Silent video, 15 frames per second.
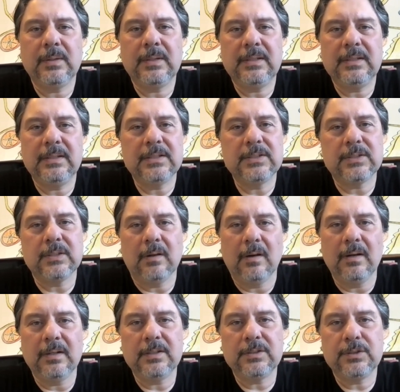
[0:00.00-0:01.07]
He is an
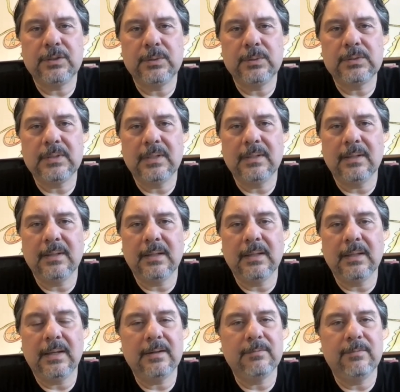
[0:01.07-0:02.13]
artist who's done a,
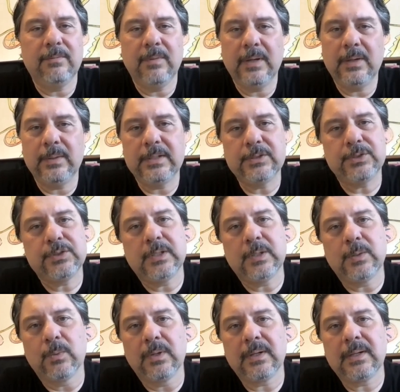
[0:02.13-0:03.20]
lot of very interesting
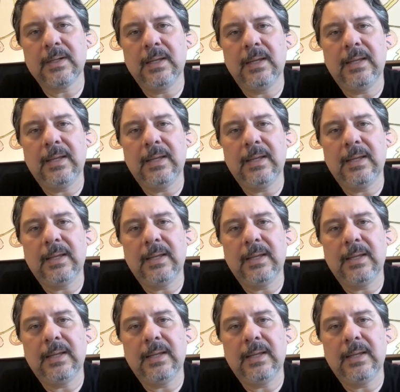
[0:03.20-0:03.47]
work